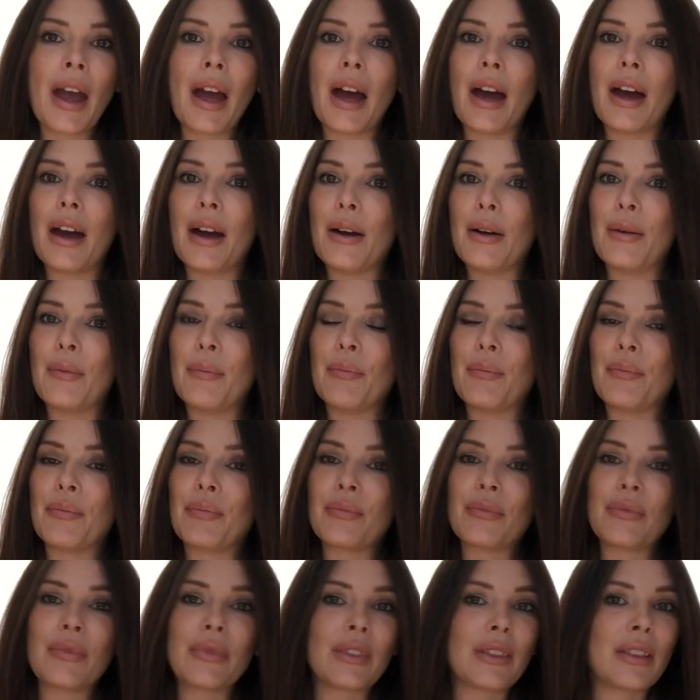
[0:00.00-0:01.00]
Um,
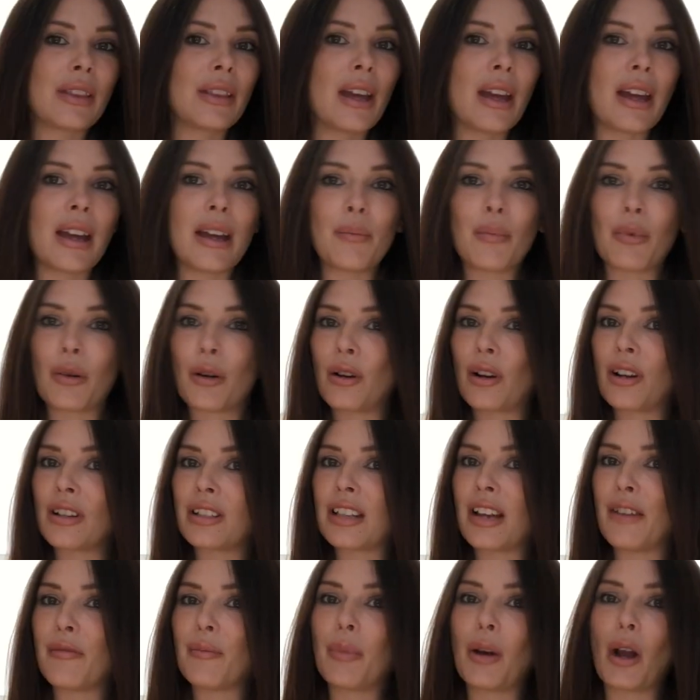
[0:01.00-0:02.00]
their products
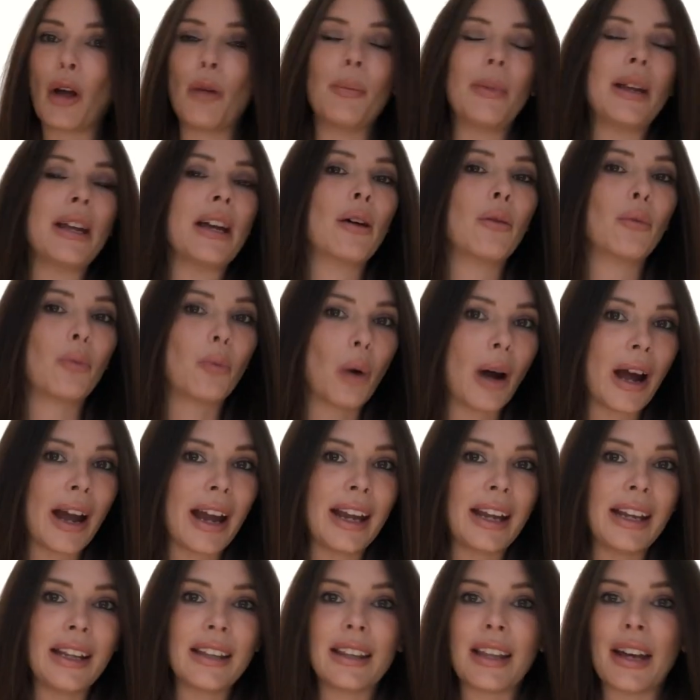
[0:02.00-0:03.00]
have blown me away.